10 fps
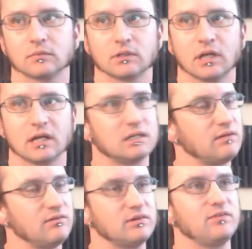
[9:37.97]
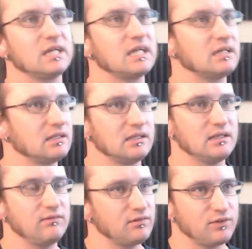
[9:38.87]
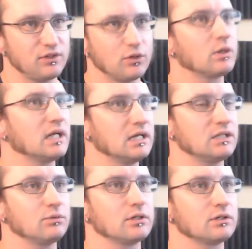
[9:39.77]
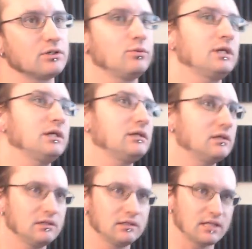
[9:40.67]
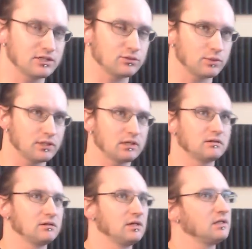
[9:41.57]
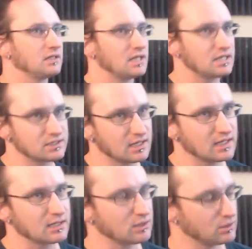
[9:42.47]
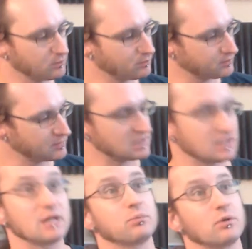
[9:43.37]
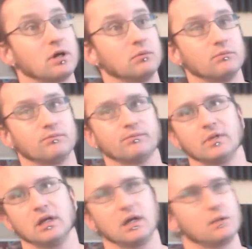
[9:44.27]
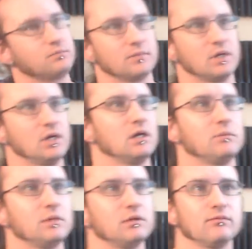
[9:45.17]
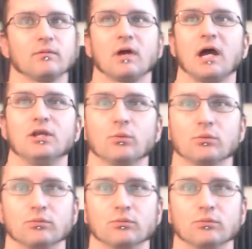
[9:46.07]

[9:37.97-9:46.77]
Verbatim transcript: and even if you even if you don't get to 120 in, in the next week, that's not a, not a problem. I mean, I don't